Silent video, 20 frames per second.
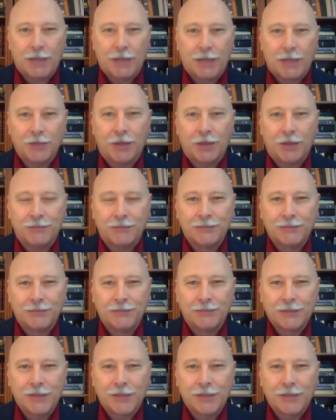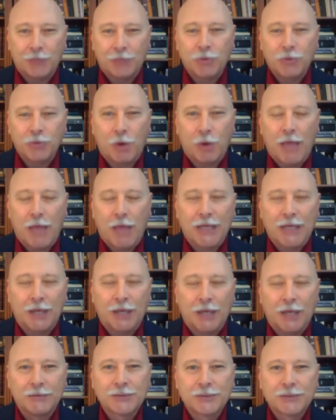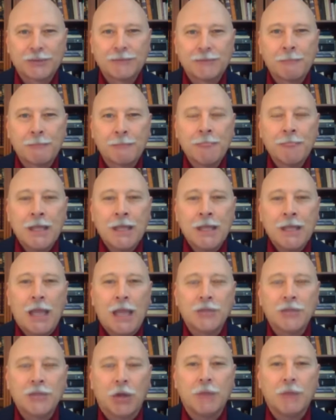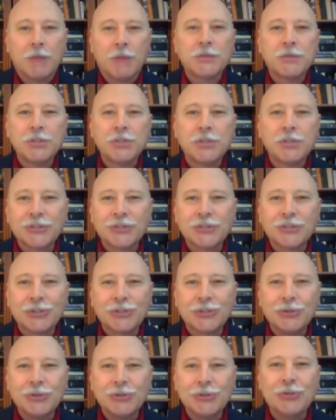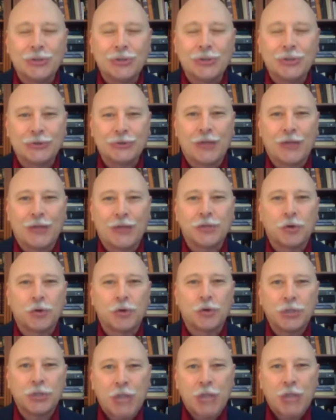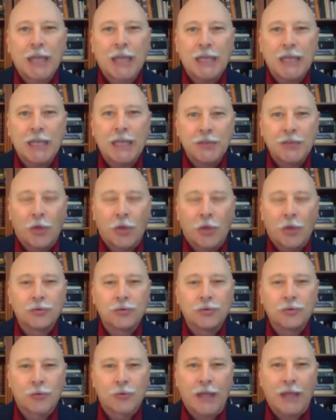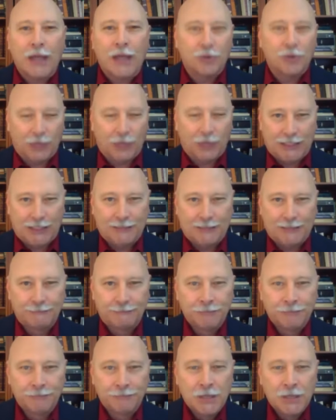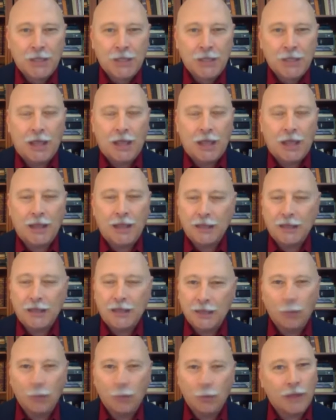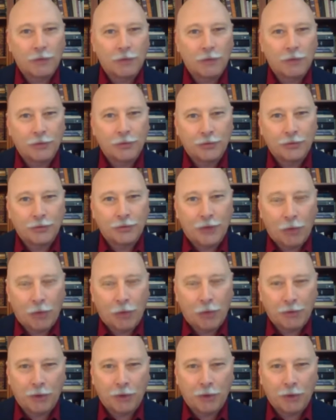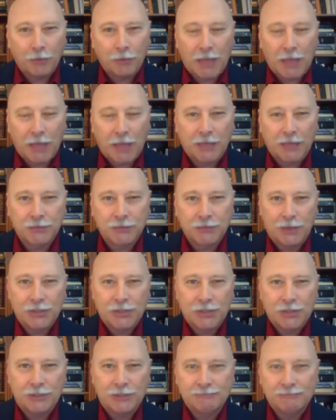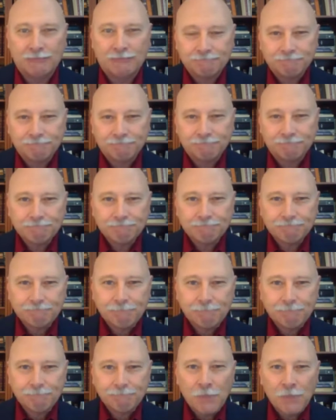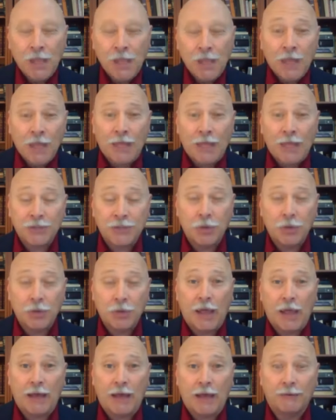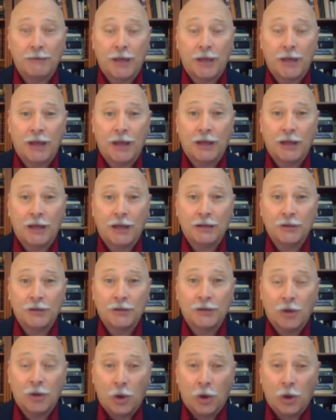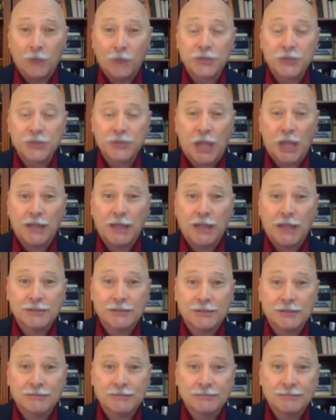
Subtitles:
time come to our backups. And so let me suggest to you that you're checking those regularly. And again, we'll have a webinar for backups very soon. That you have on-site,